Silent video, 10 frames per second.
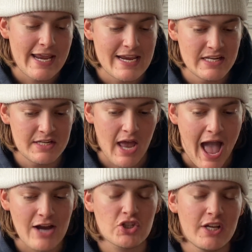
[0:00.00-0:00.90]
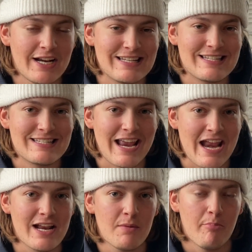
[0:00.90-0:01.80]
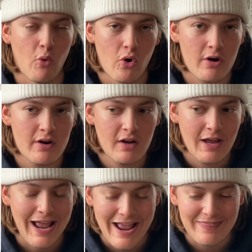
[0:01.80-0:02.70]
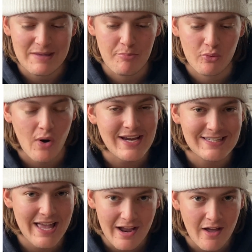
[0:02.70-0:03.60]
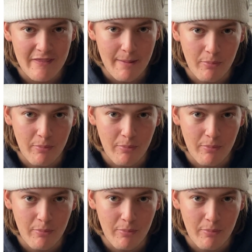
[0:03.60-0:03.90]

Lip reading: is actually an insane board, and the price tag on that